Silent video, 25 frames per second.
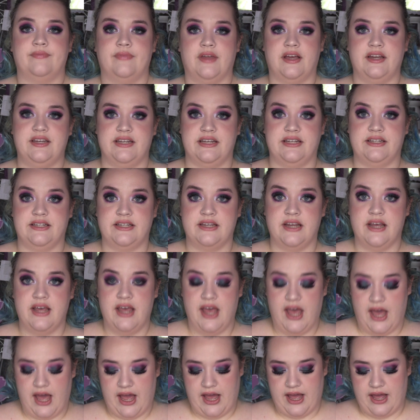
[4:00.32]
I did.
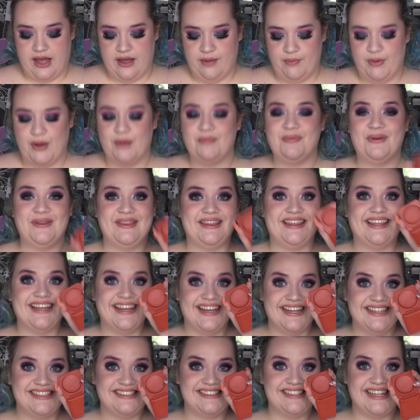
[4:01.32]
But
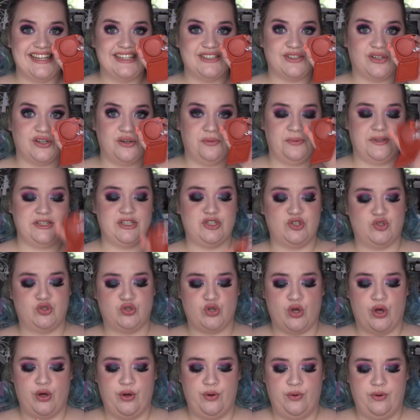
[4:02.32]
this is going to be
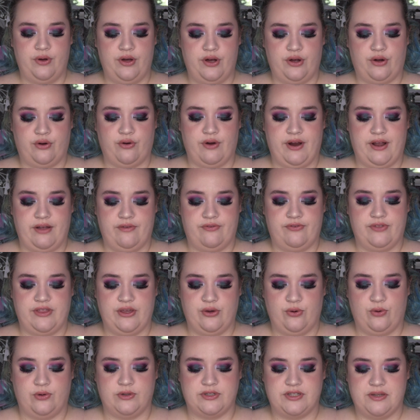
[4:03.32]
so great for the
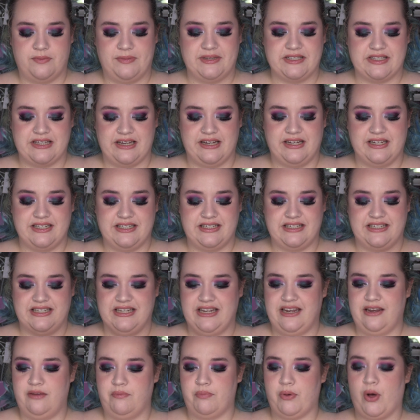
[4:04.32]
autumn. It's like a
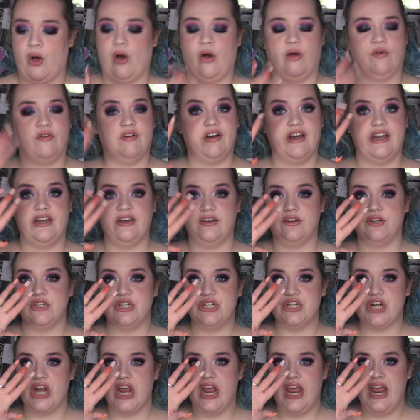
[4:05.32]
deep
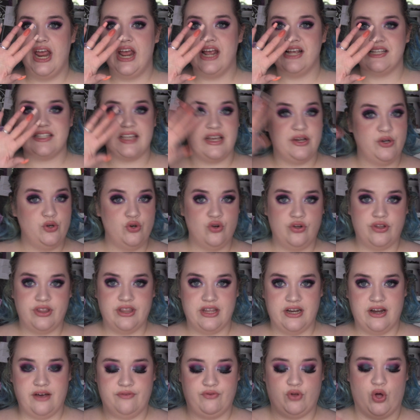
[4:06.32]
orange. It's like
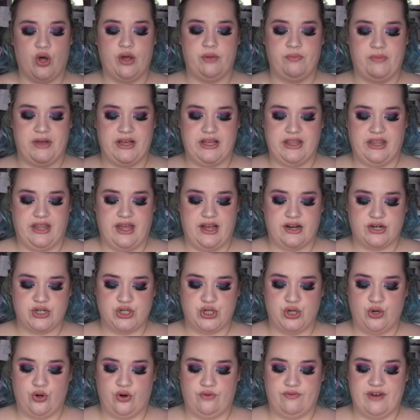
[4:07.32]
nothing I've got in my
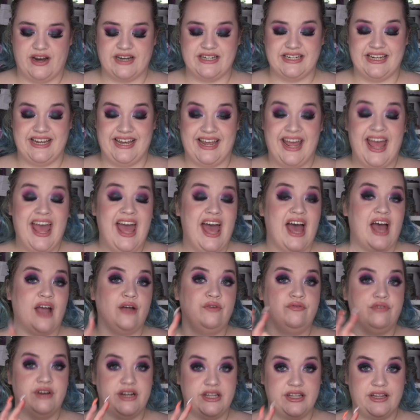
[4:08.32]
collection already. I
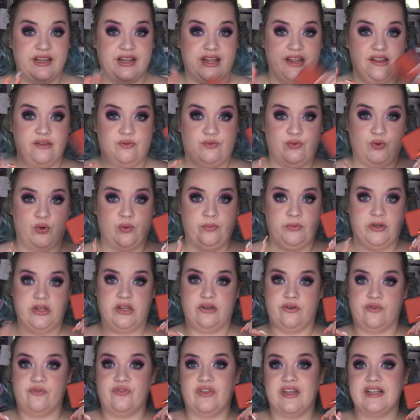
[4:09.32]
really like the
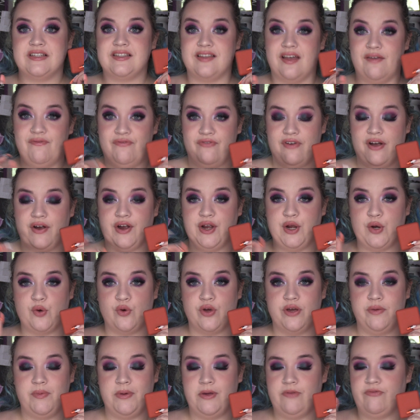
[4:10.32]
formula of this. They're very
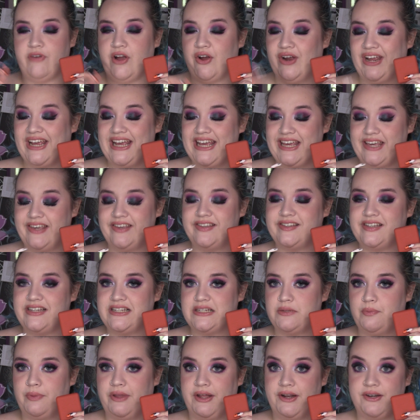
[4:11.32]
creamy, very easy
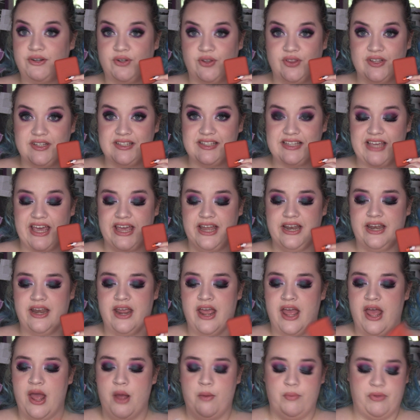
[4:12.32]
to blend on the skin,
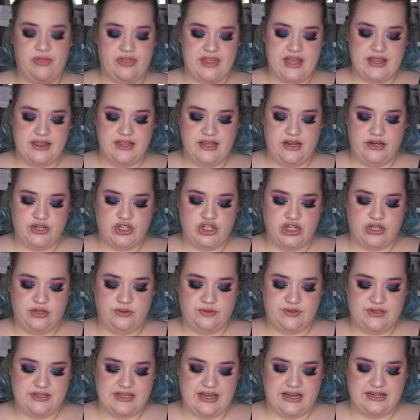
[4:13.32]
but then they do
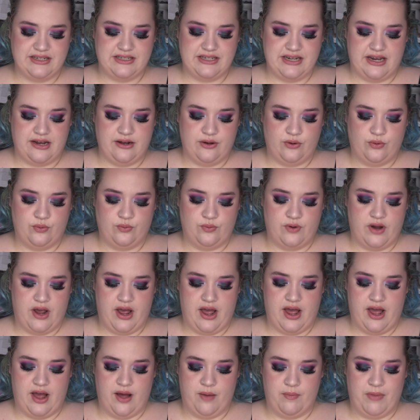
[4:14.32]
set down
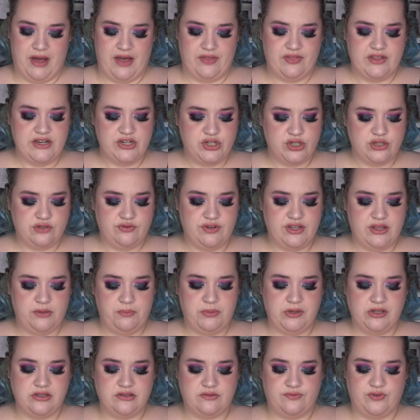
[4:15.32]
and they're just really
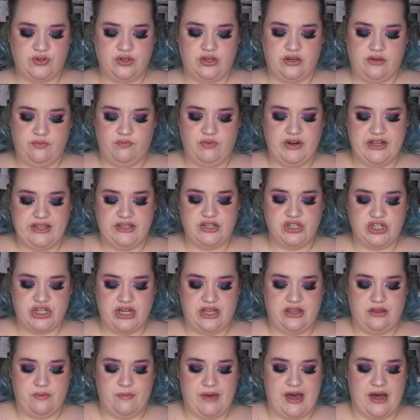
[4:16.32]
beautiful. You can really
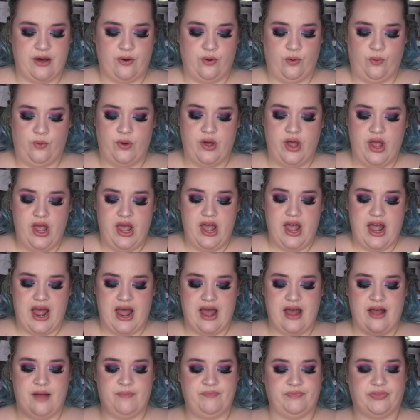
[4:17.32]
sheer them out.
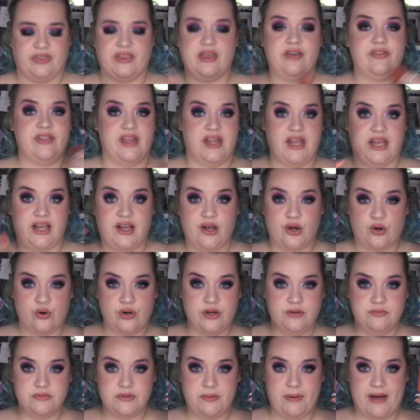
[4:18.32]
They're like a
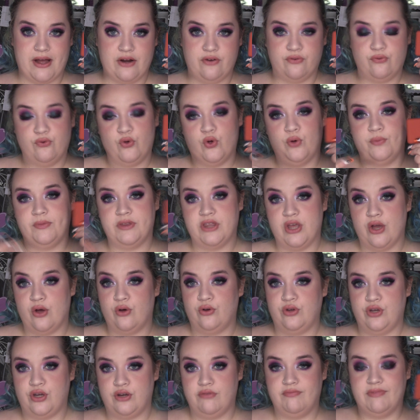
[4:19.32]
cream to powder formula,
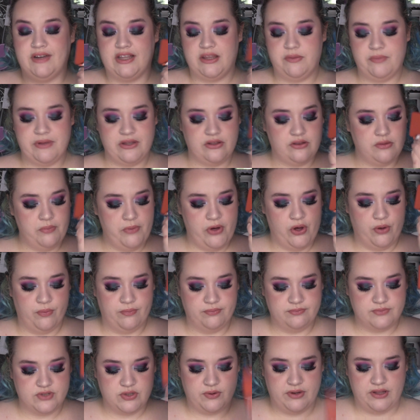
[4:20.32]
or you can really build them up.
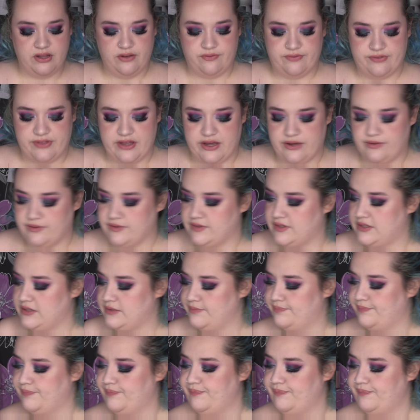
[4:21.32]
So I love those.